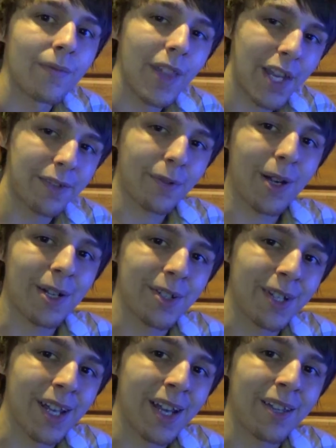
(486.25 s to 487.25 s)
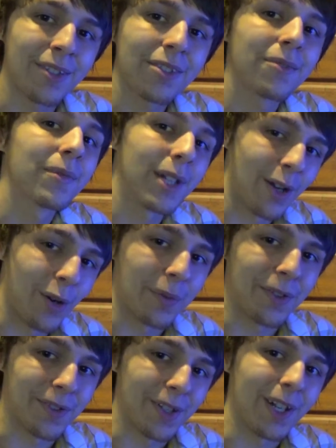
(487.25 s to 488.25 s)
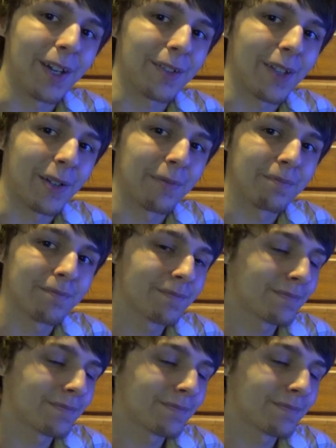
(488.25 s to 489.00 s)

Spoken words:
Thanks for watching, guys, and I hope to see you next time.